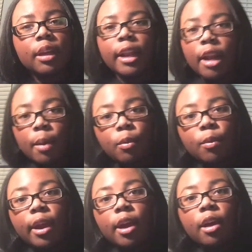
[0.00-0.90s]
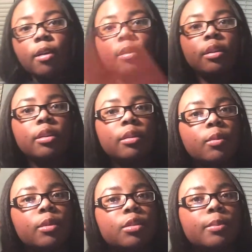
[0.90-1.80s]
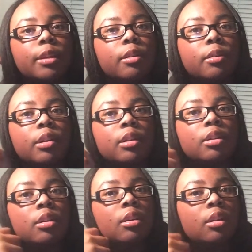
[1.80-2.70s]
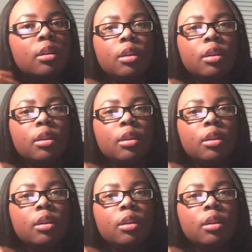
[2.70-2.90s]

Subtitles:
and I'm around, what you be doing?